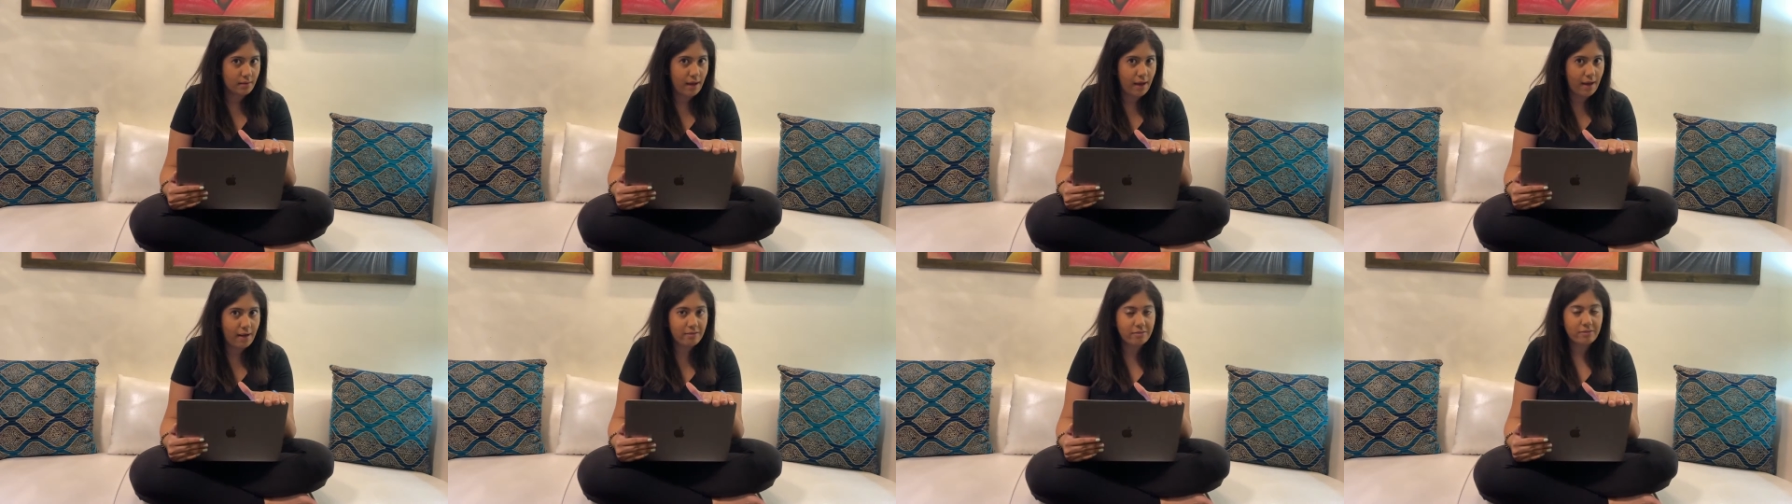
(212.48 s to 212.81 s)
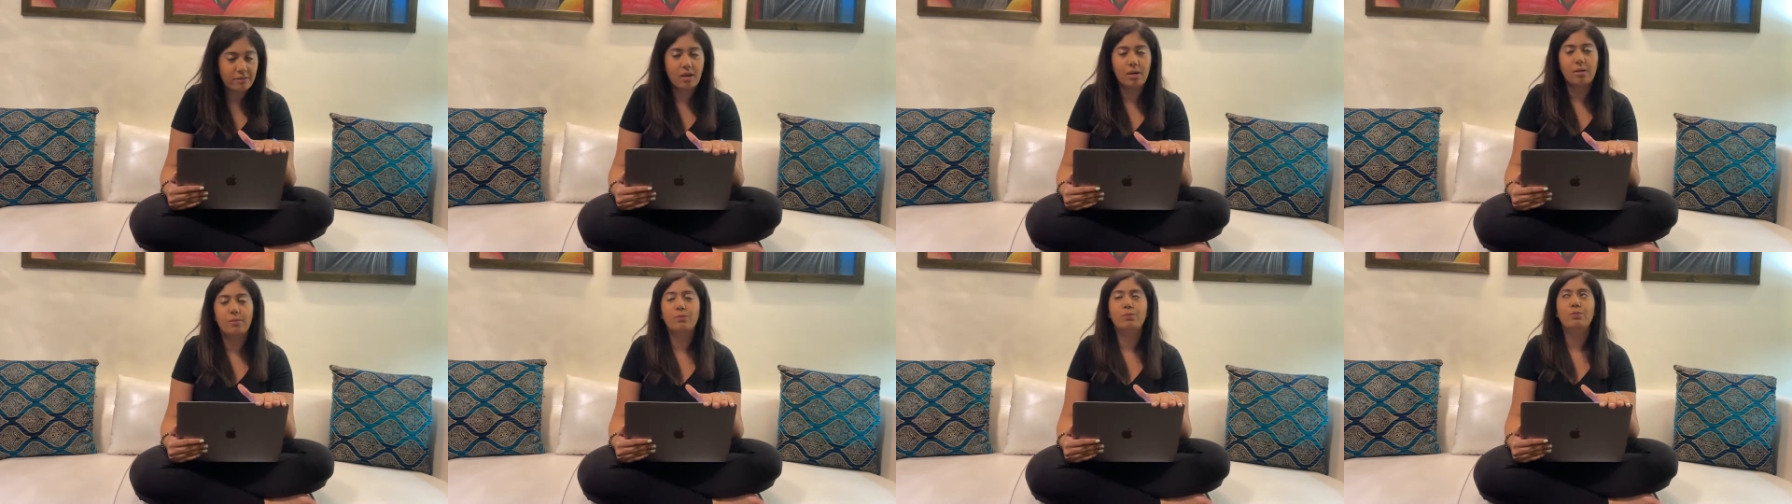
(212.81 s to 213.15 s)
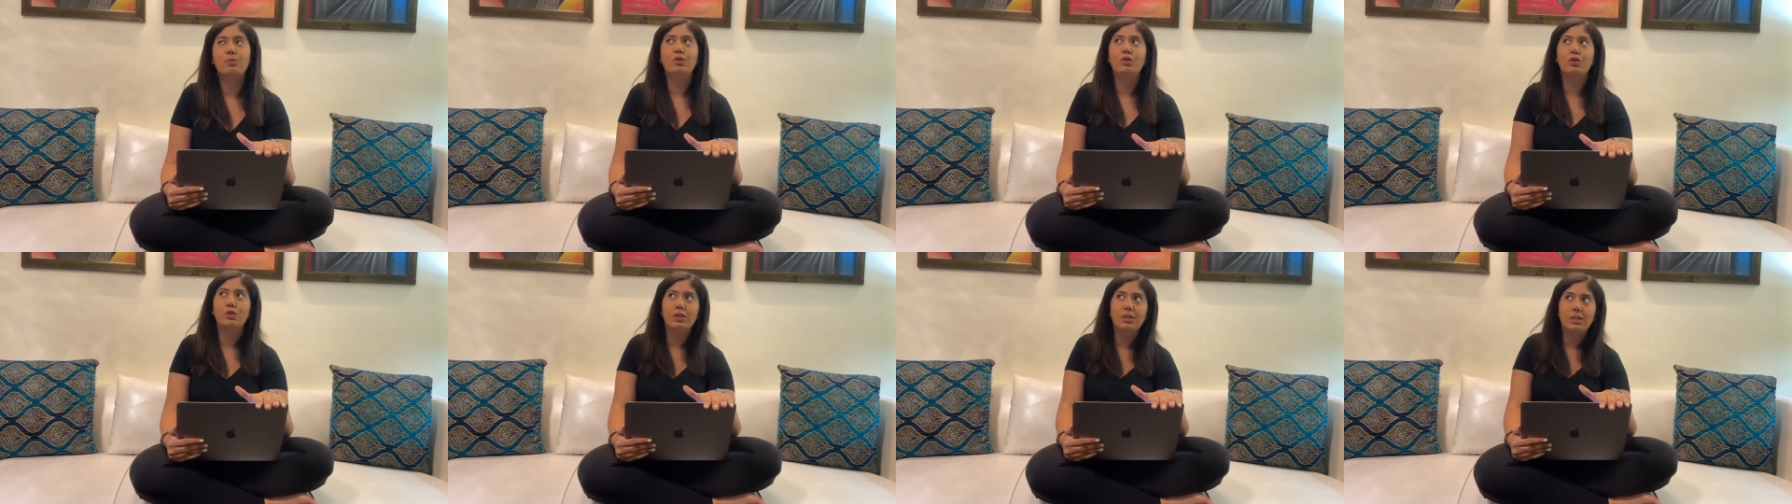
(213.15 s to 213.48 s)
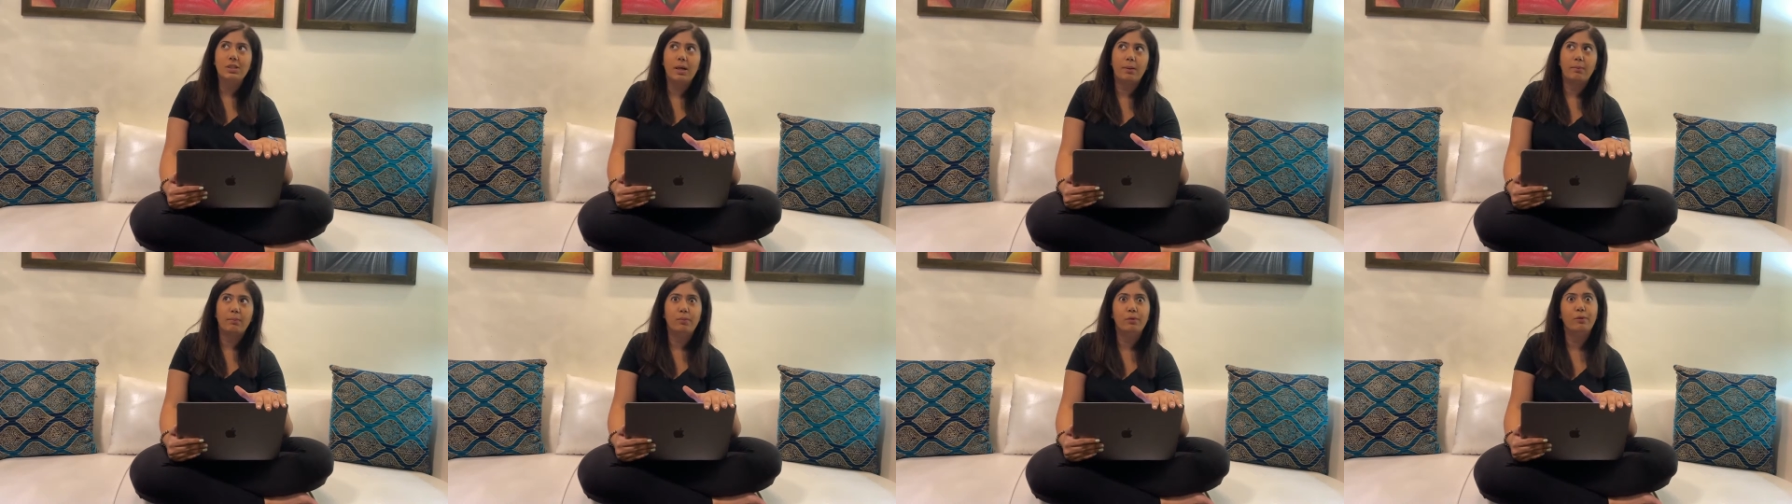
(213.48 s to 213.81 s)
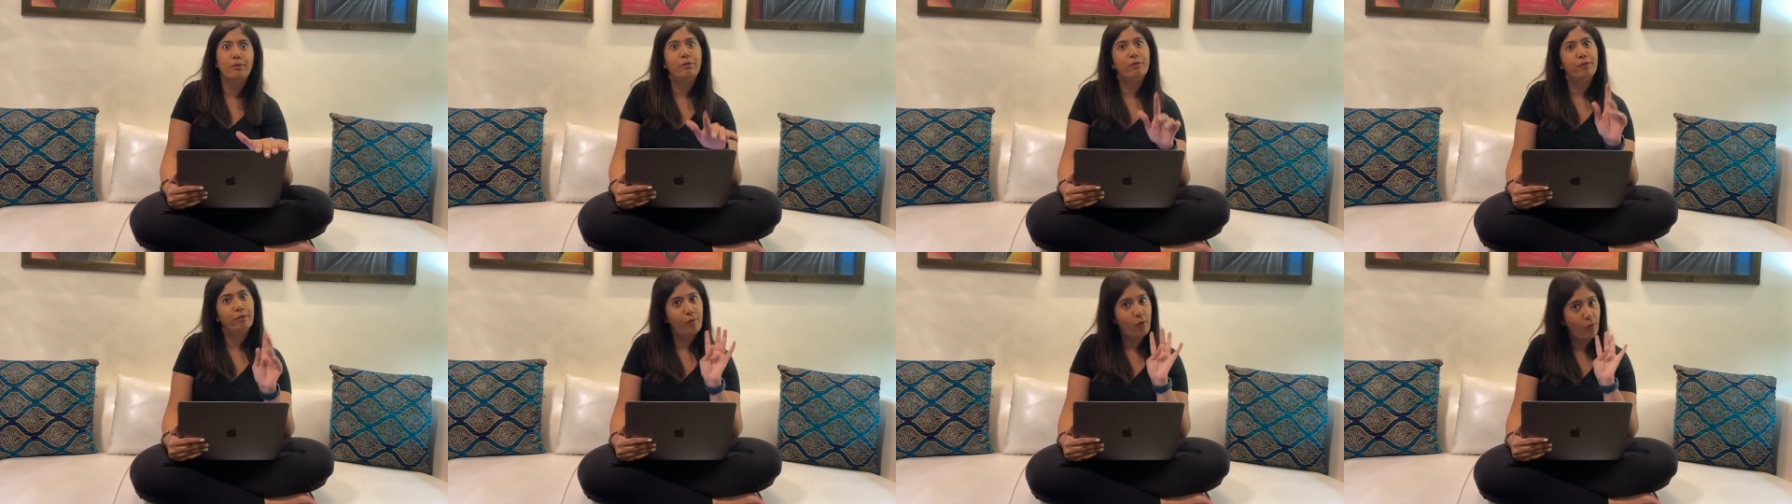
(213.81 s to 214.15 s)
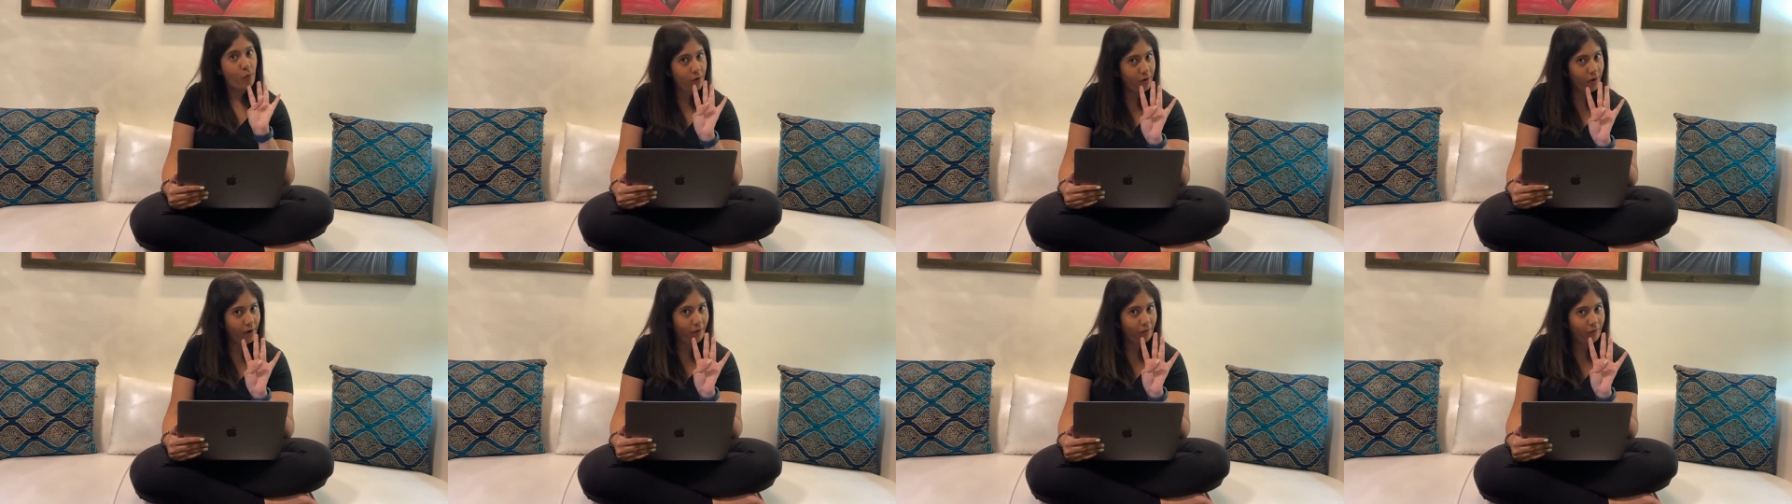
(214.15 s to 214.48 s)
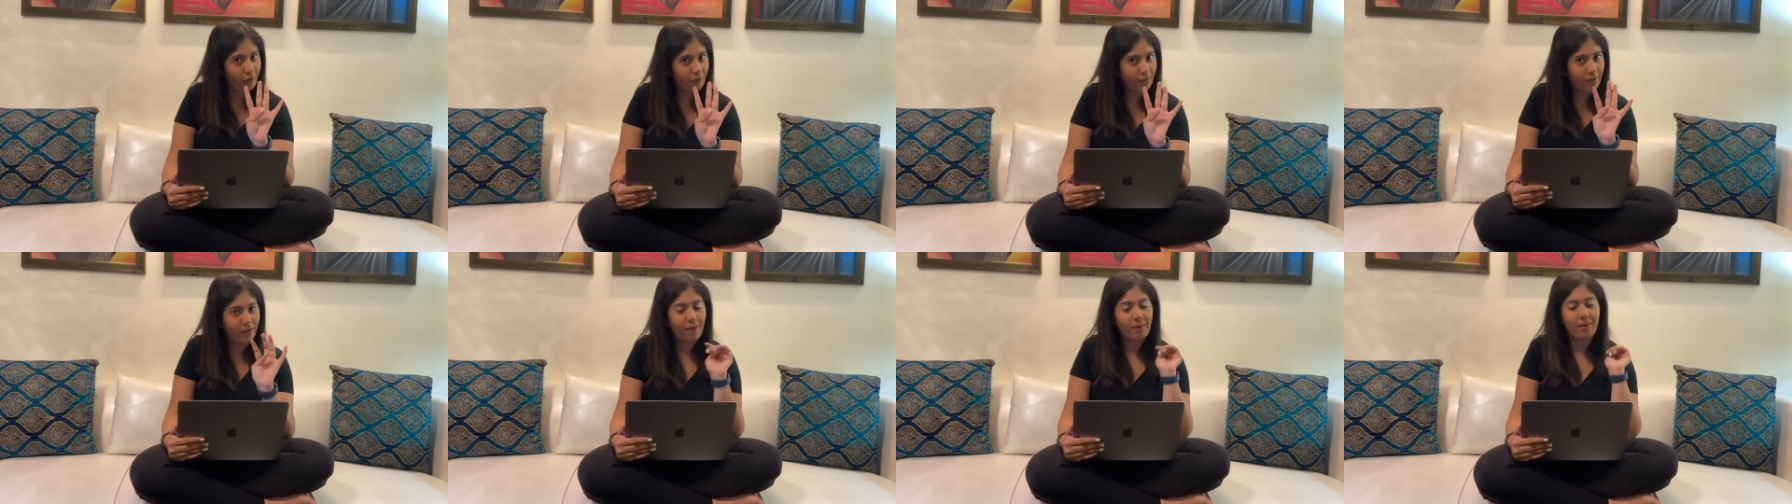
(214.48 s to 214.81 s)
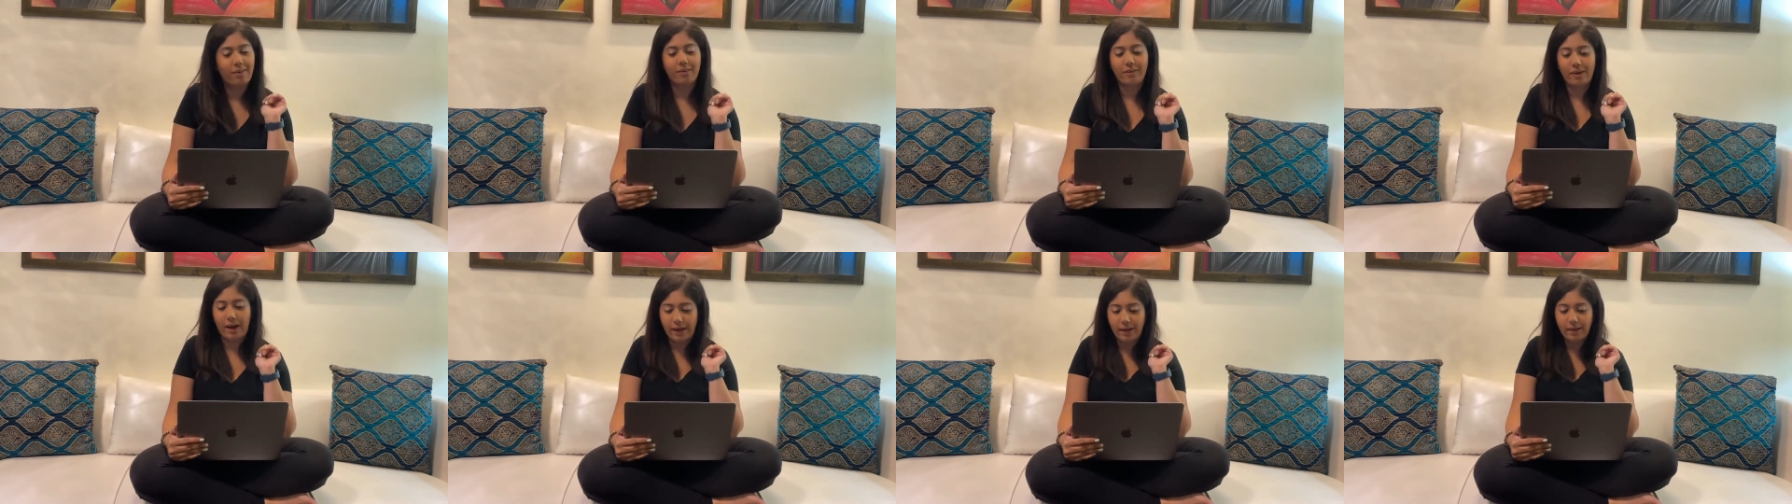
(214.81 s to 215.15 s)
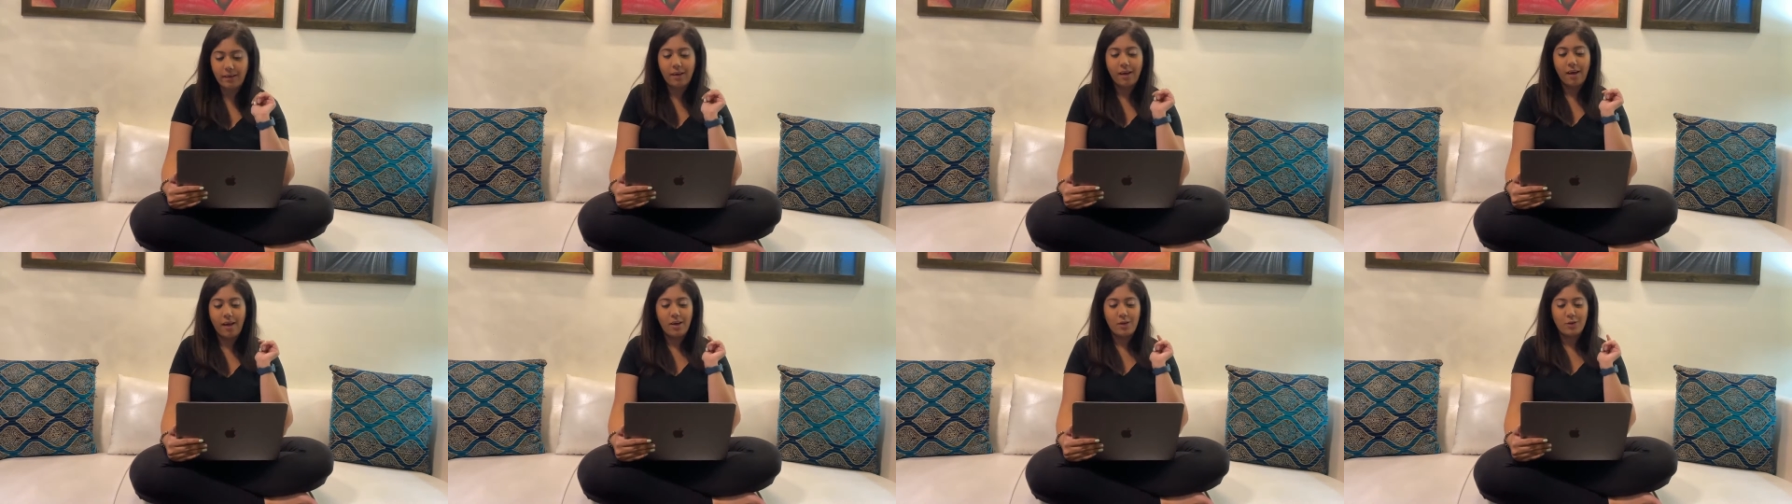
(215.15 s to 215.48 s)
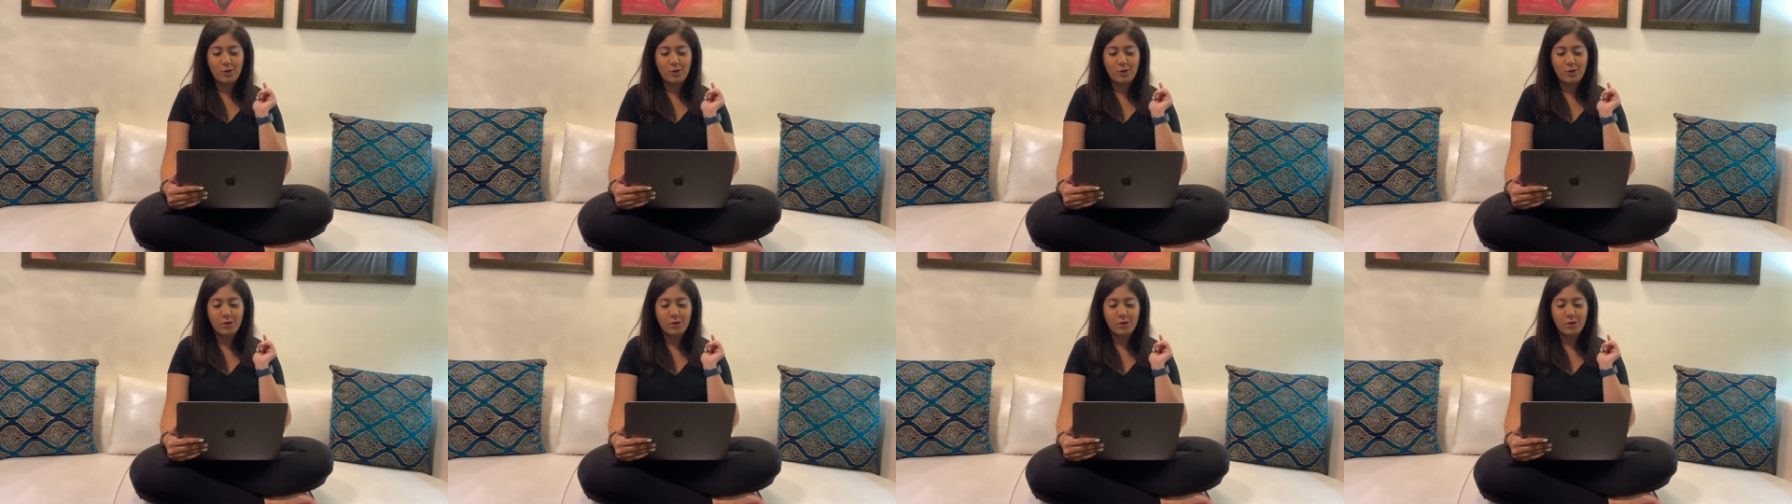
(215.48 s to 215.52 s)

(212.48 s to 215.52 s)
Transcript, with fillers: I've come to the number four, I think, right?